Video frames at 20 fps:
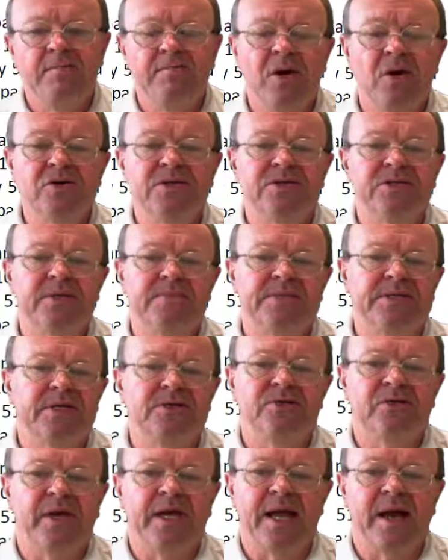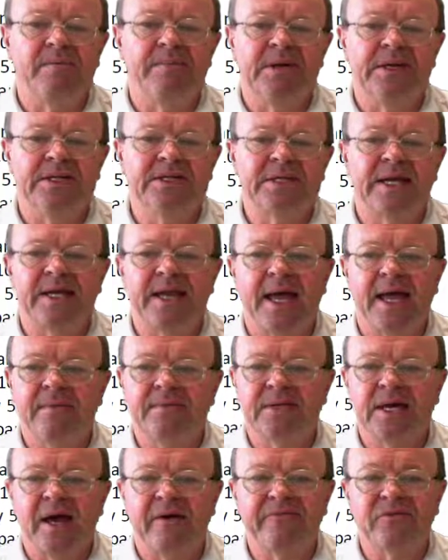Most subsidiary companies are
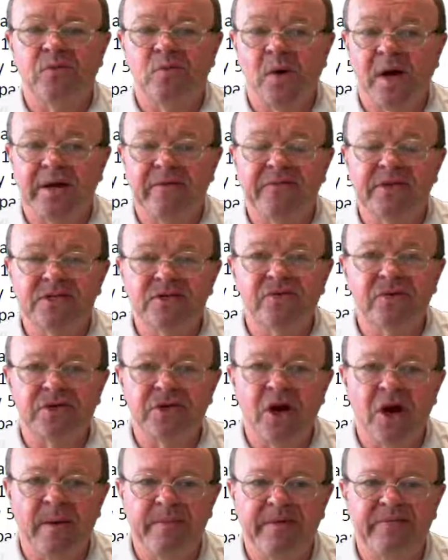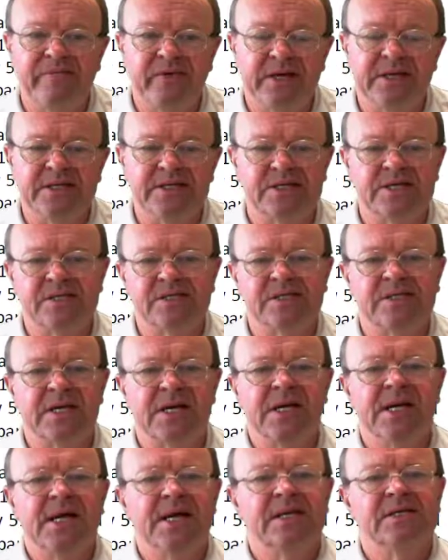named after one of its retirement villages,
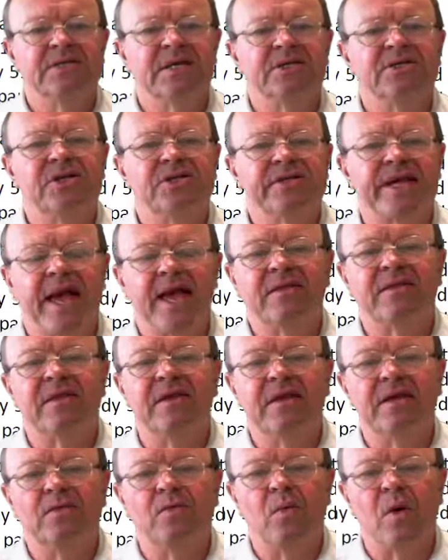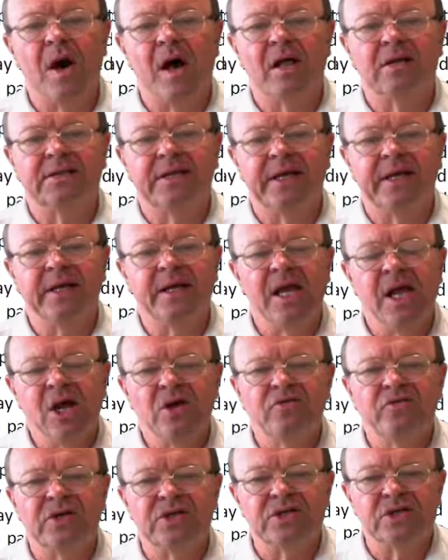such as Anthony Wilding
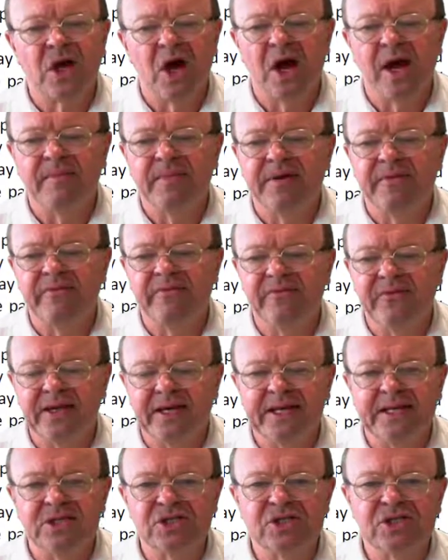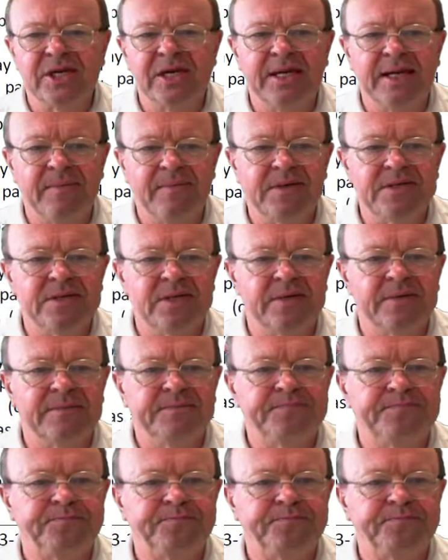Retirement Village Limited.